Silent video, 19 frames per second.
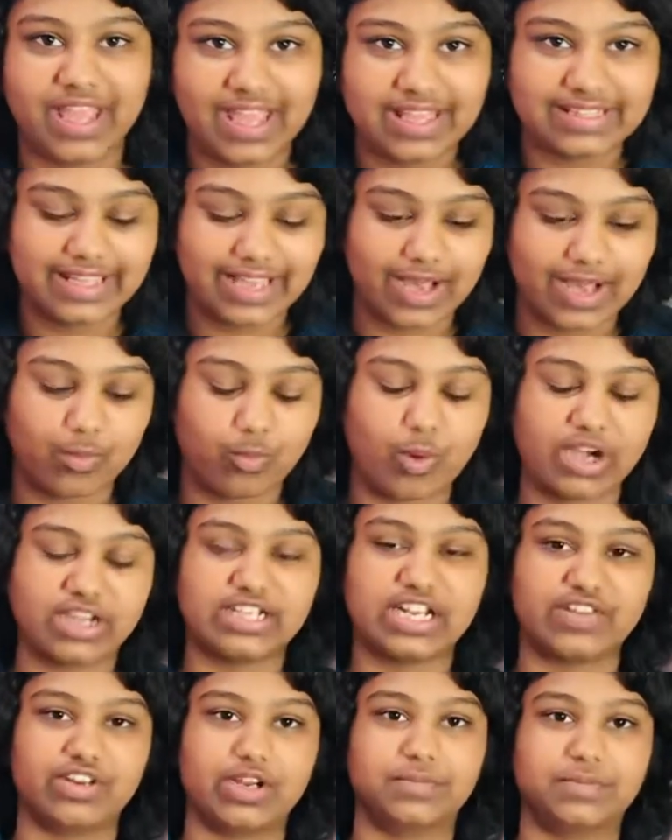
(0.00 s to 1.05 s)
they are one
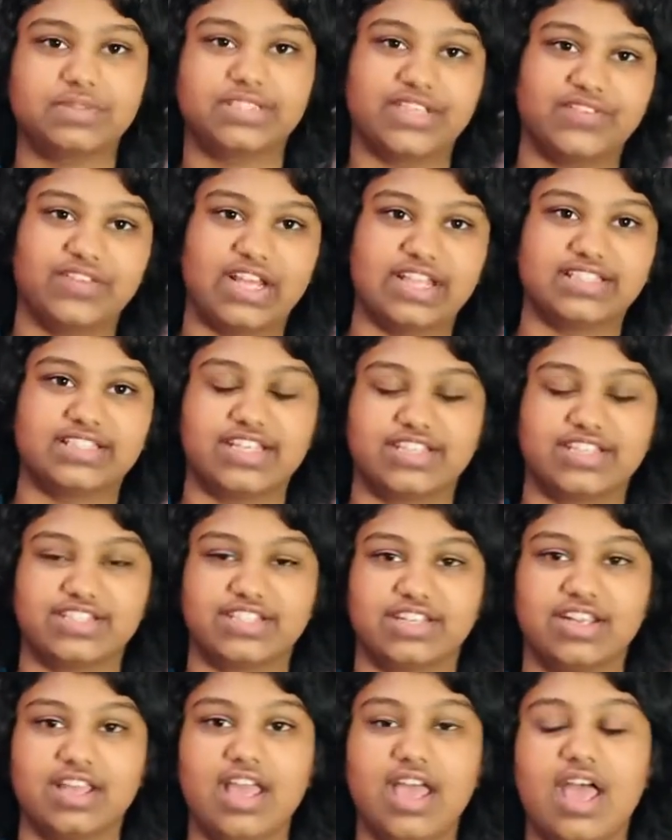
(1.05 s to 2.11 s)
developed
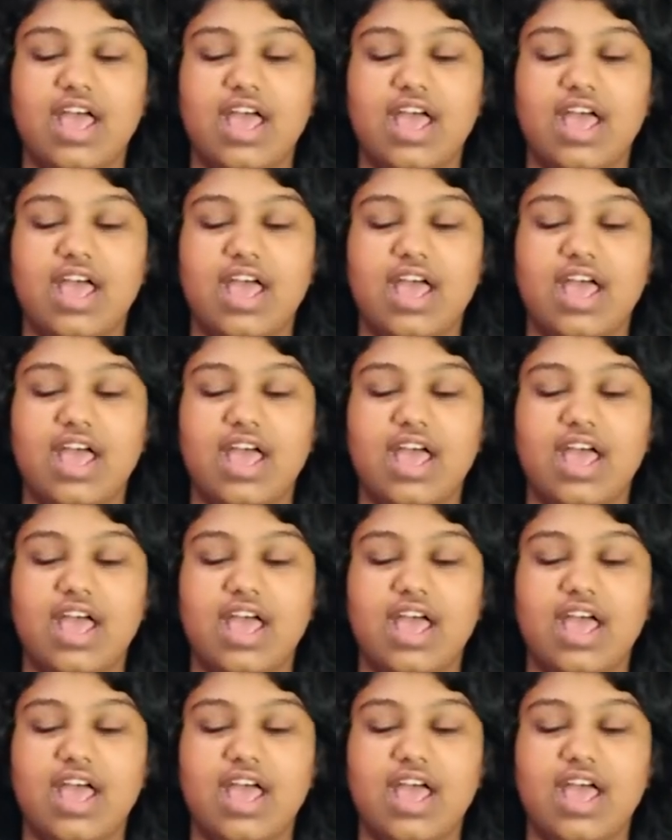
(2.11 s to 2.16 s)
civilization.